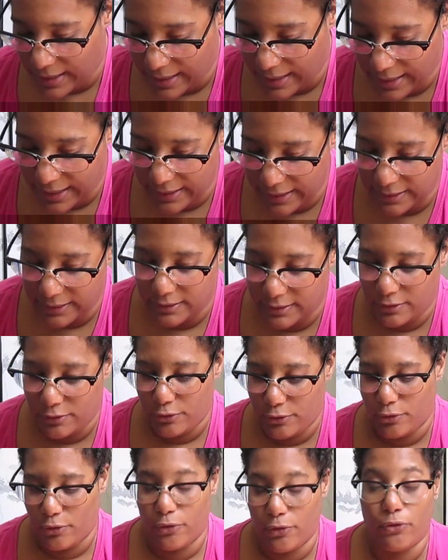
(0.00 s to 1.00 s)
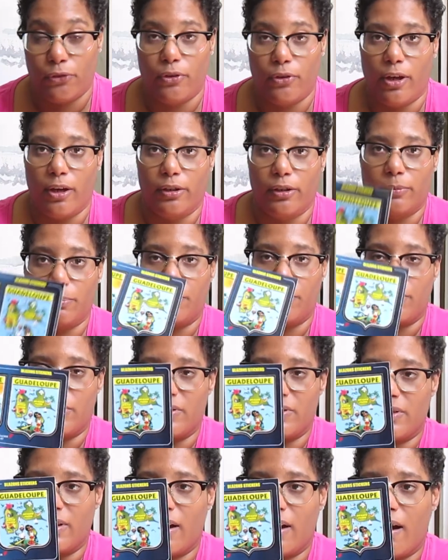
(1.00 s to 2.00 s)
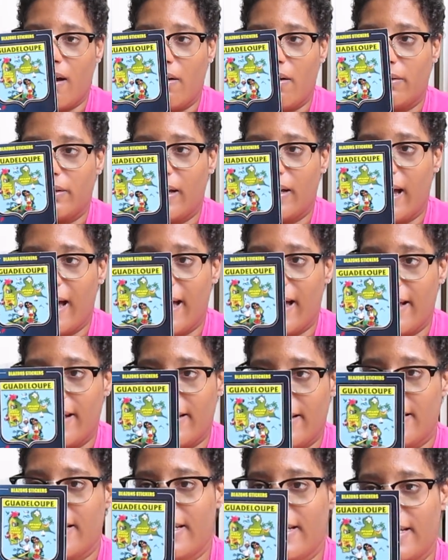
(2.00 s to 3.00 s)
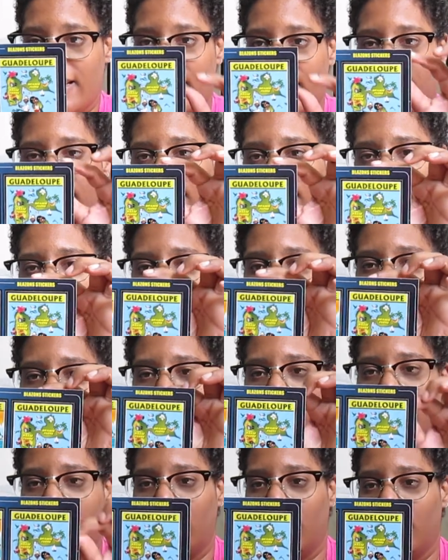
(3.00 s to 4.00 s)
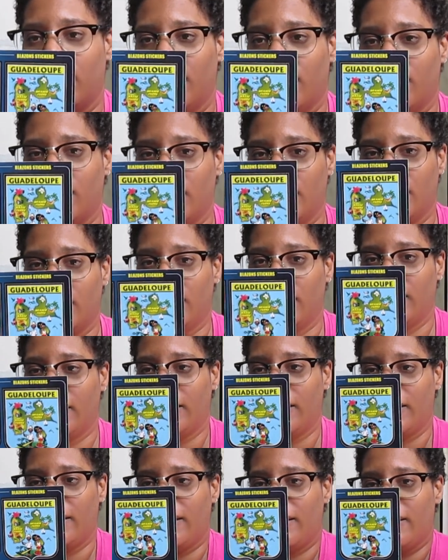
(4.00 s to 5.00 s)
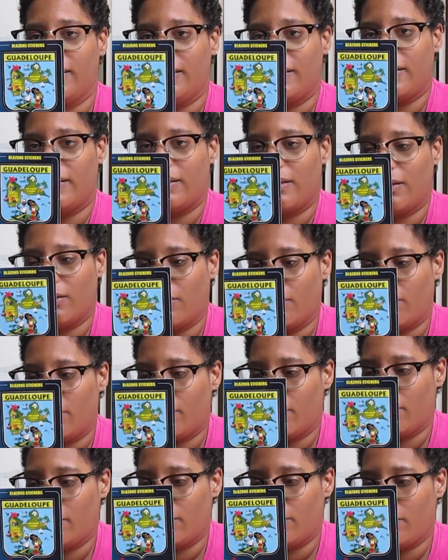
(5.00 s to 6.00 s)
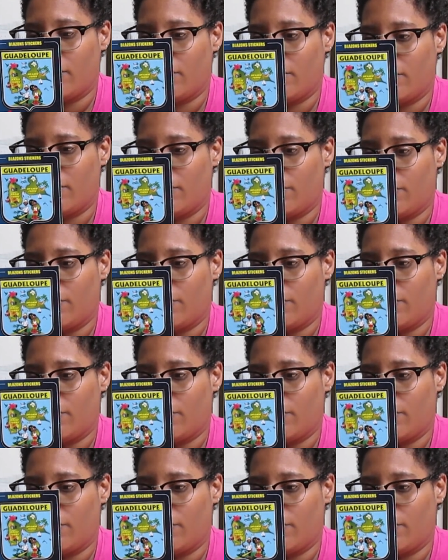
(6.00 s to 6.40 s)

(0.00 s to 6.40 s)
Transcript: and the third postcard I sent is a